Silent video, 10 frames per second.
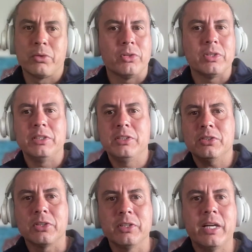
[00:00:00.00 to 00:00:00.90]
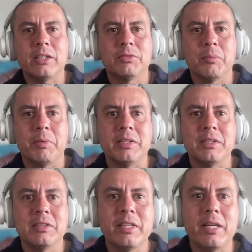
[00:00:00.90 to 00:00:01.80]
totally disconnect from
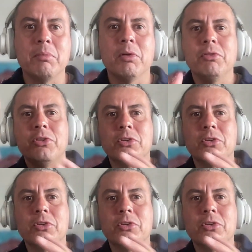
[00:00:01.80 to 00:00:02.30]
it, and then moving